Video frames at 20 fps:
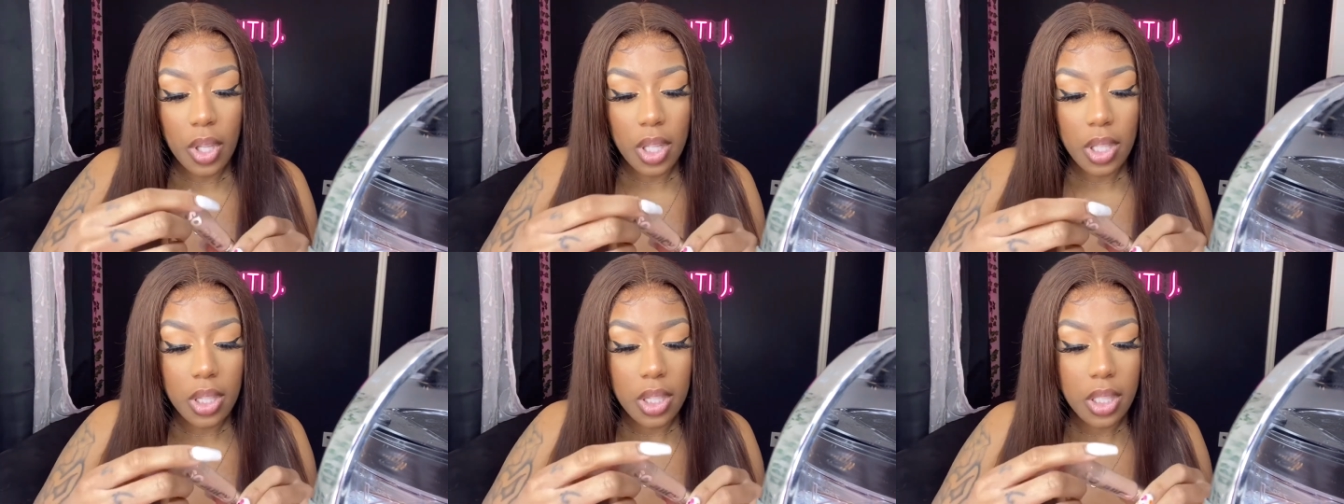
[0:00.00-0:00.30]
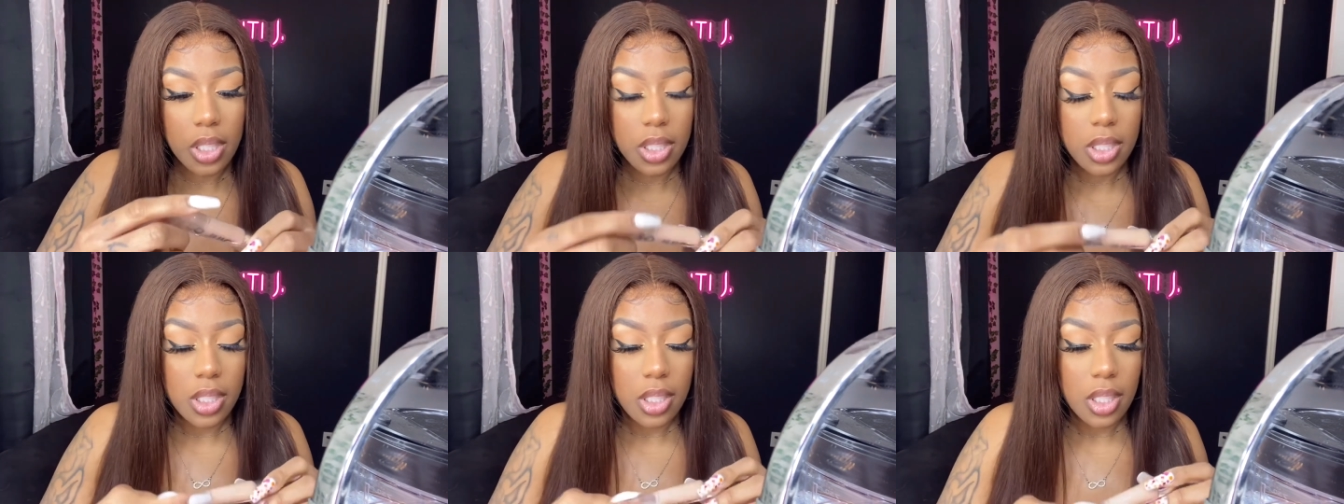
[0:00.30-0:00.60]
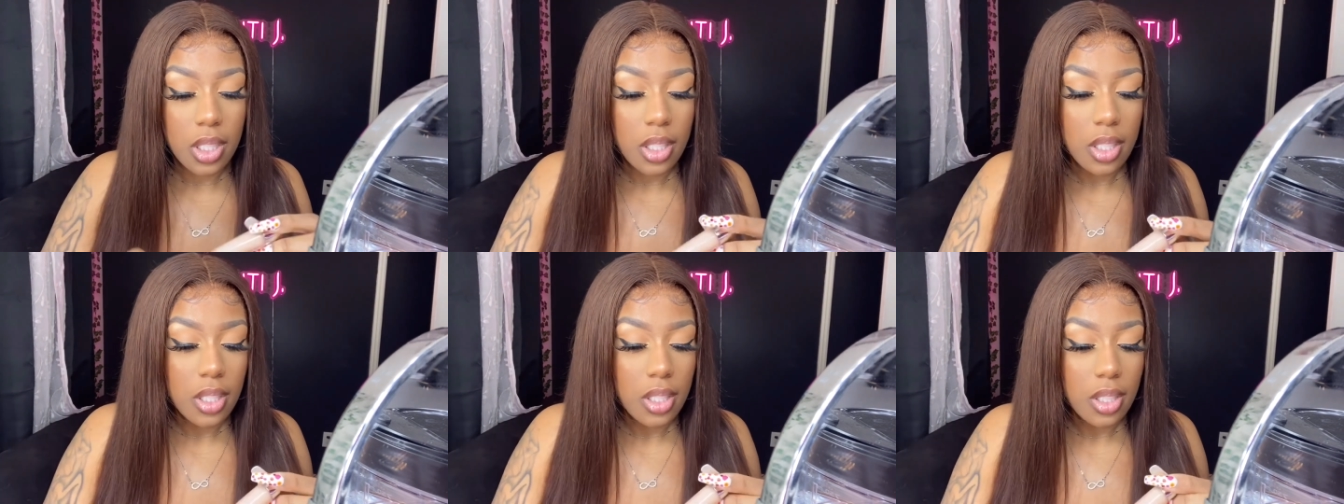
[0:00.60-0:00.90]
This
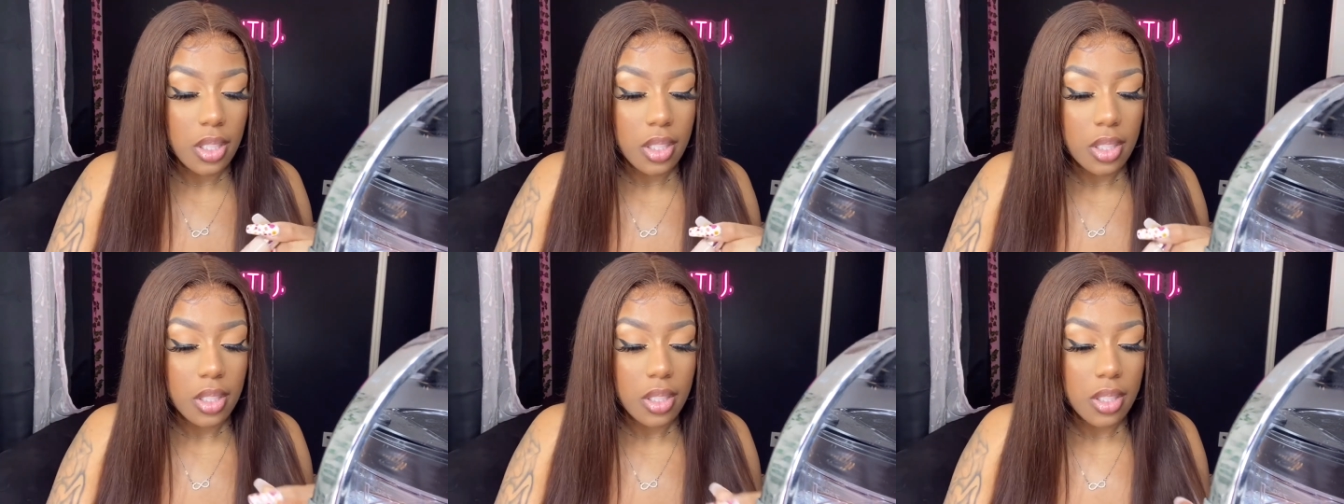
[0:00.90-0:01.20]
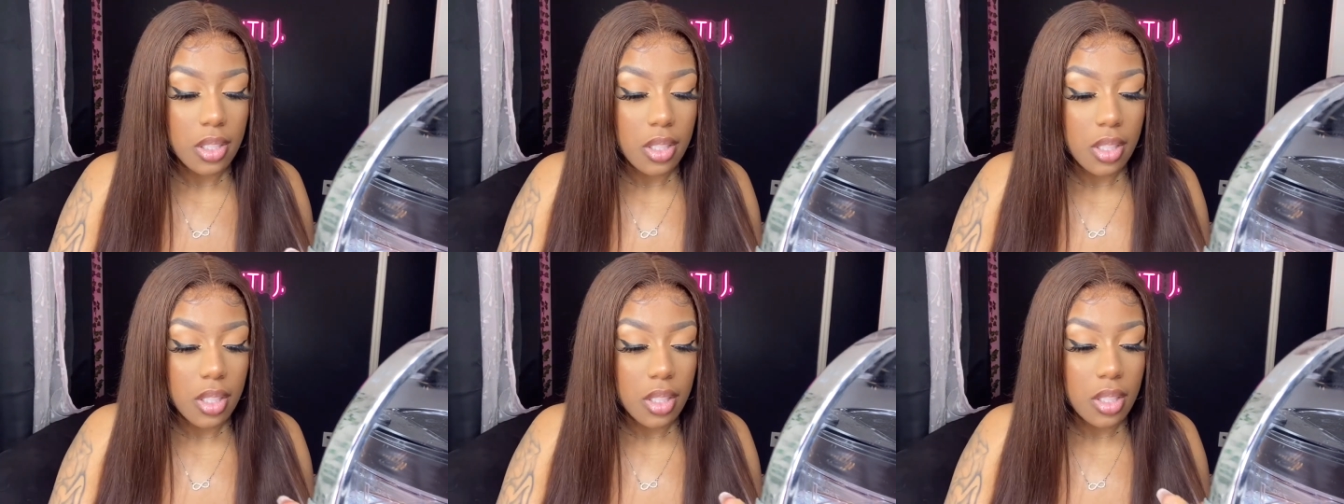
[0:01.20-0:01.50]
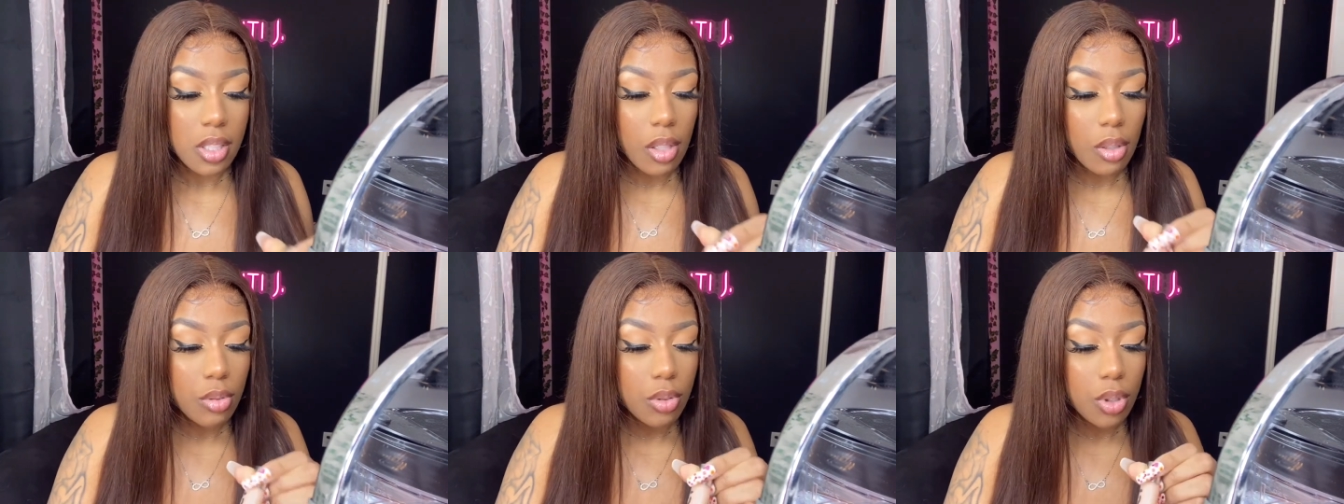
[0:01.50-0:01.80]
is
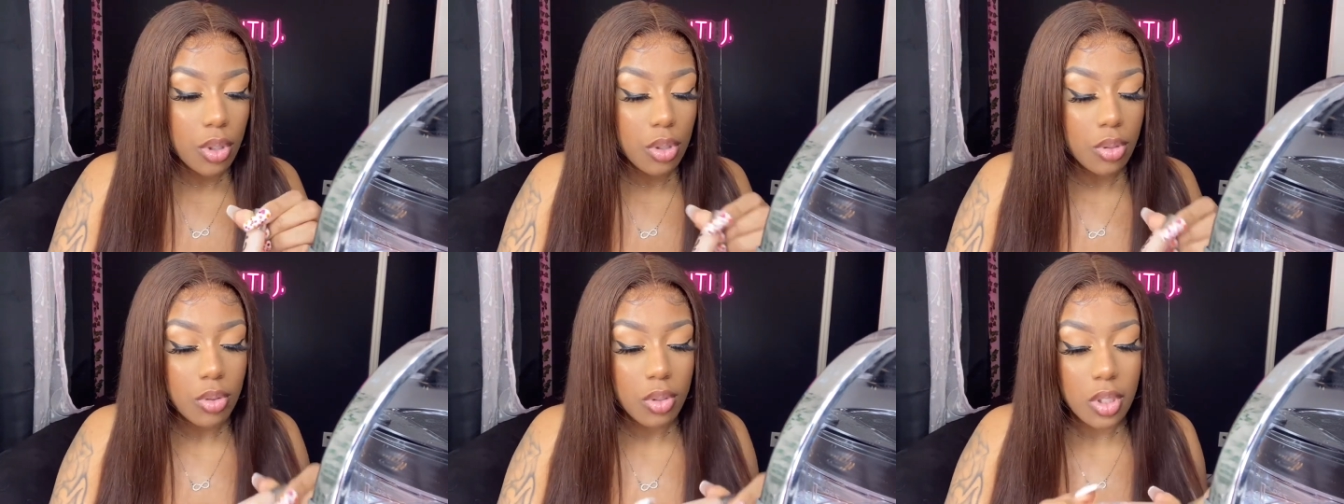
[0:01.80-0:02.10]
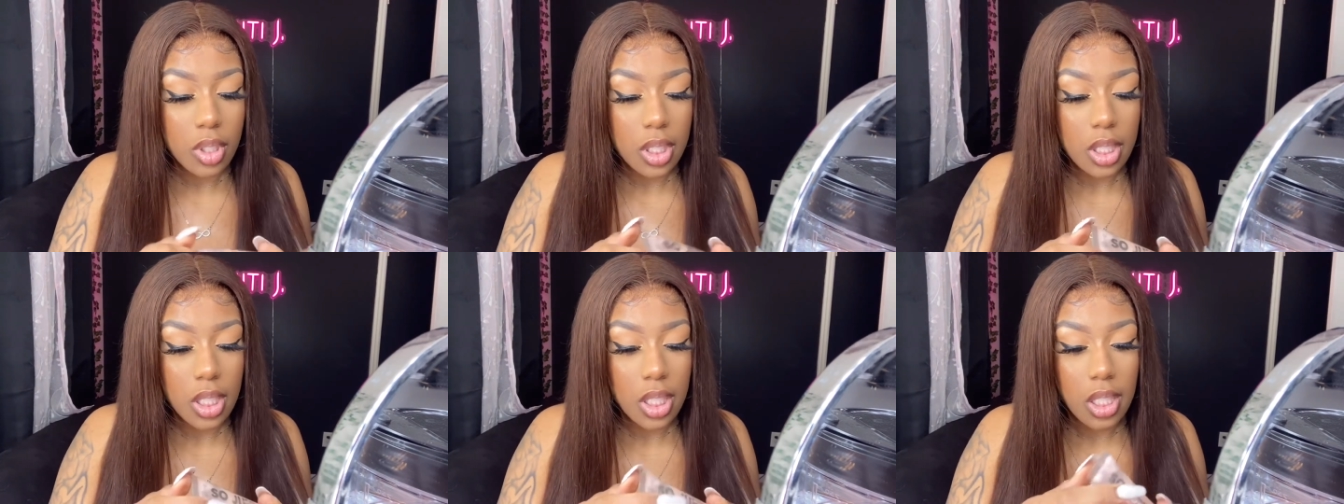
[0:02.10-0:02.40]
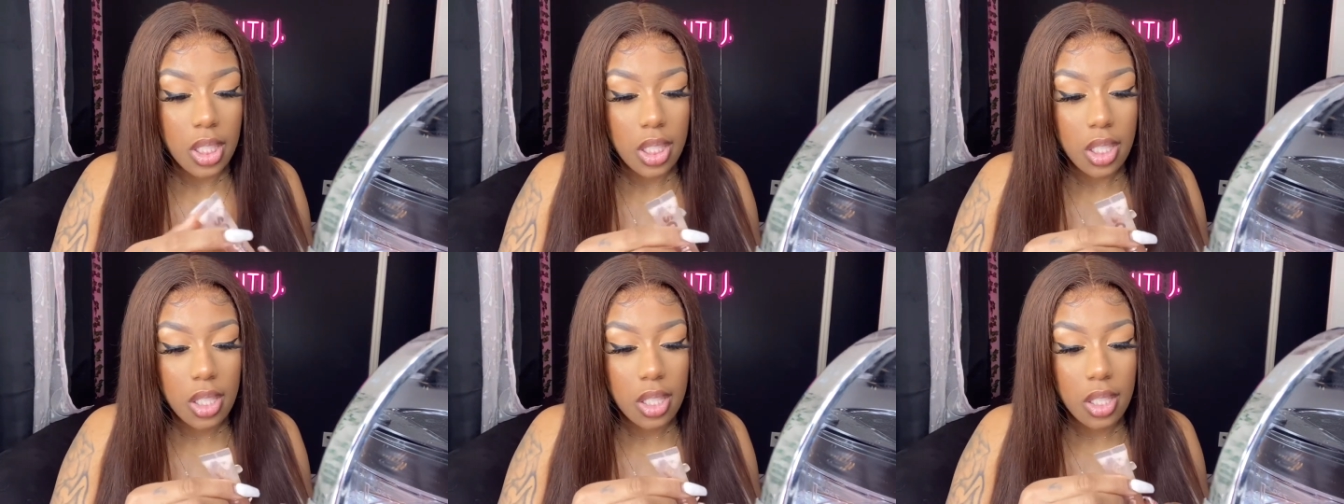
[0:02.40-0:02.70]
So
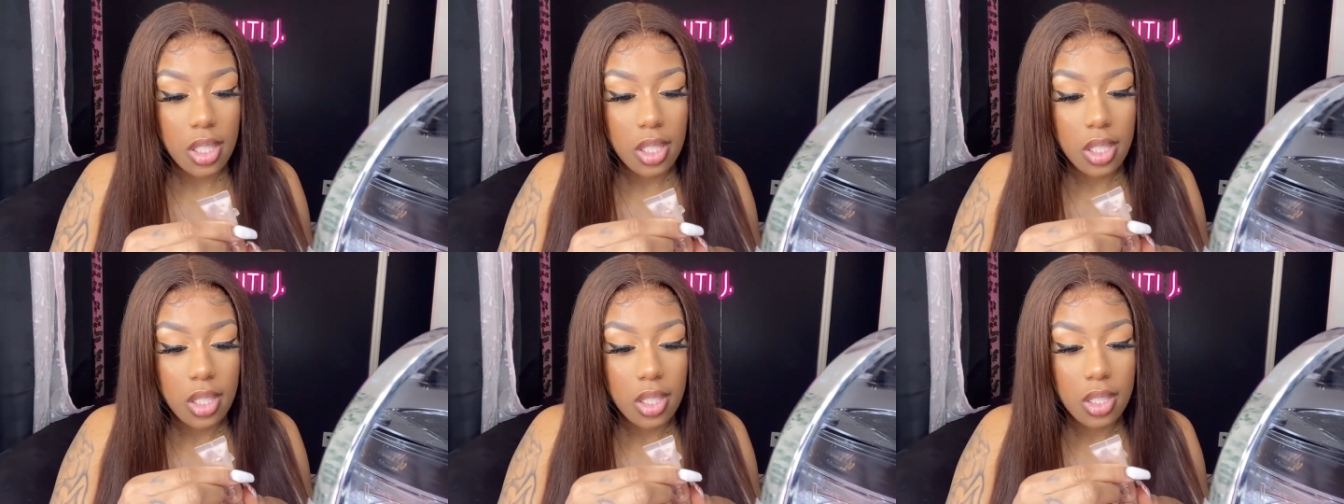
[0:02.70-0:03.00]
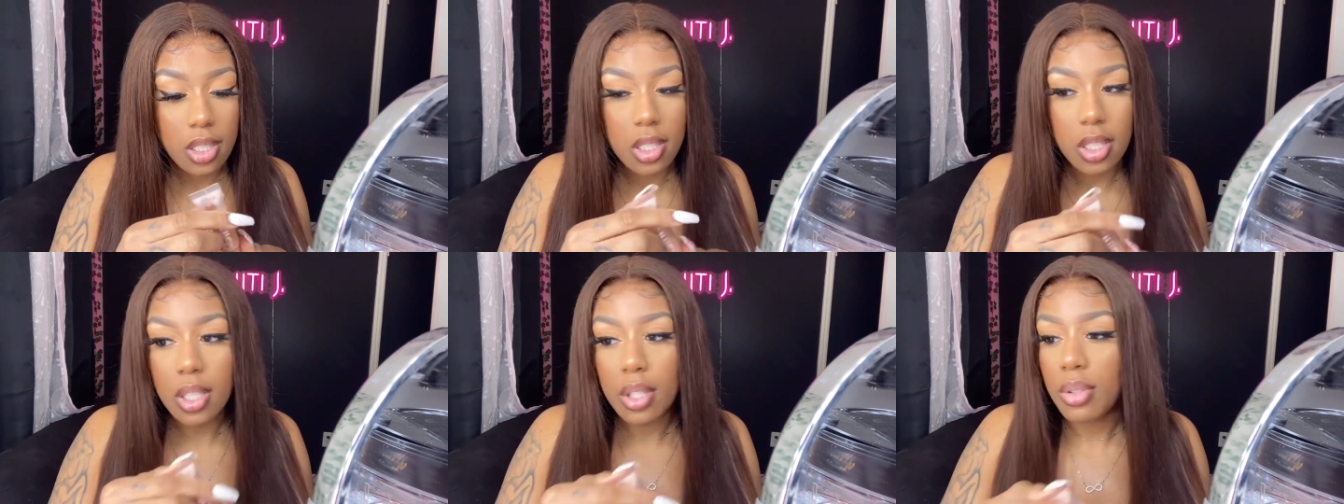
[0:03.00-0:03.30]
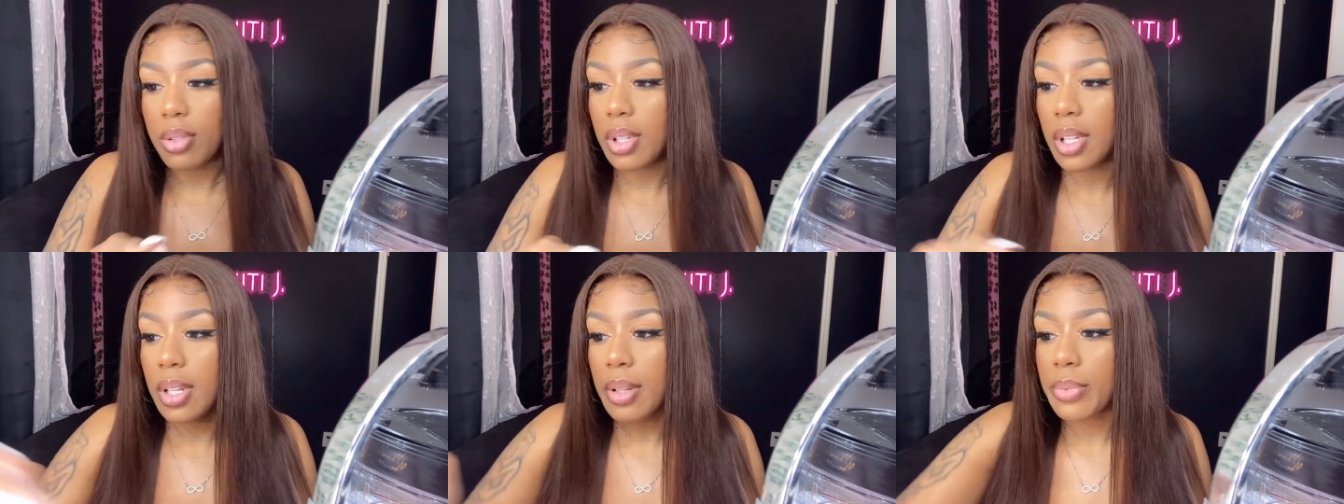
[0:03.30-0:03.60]
Juicy's
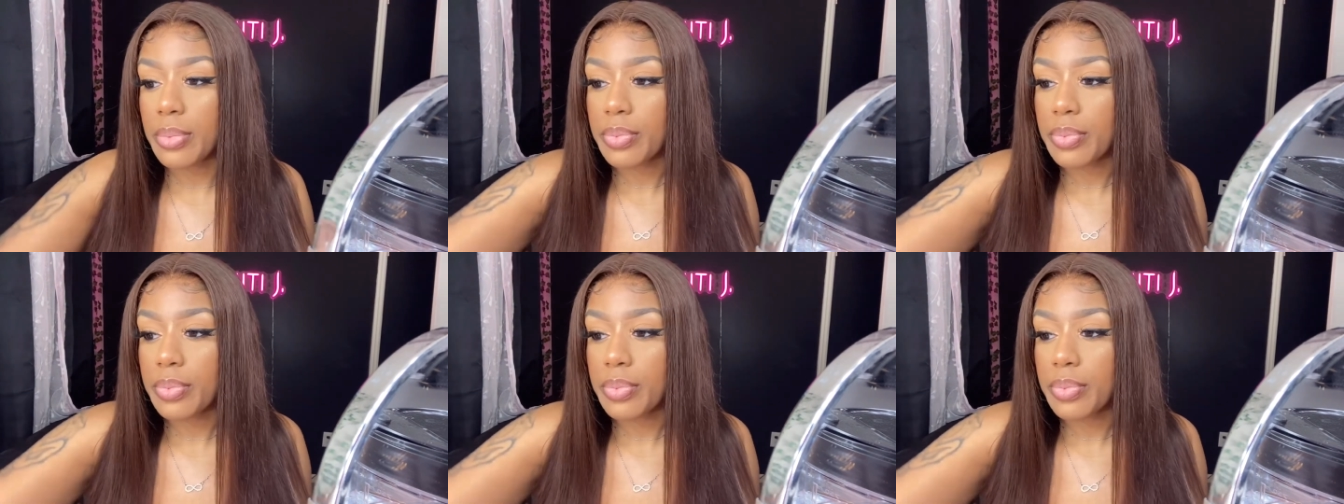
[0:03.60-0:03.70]
Cutie.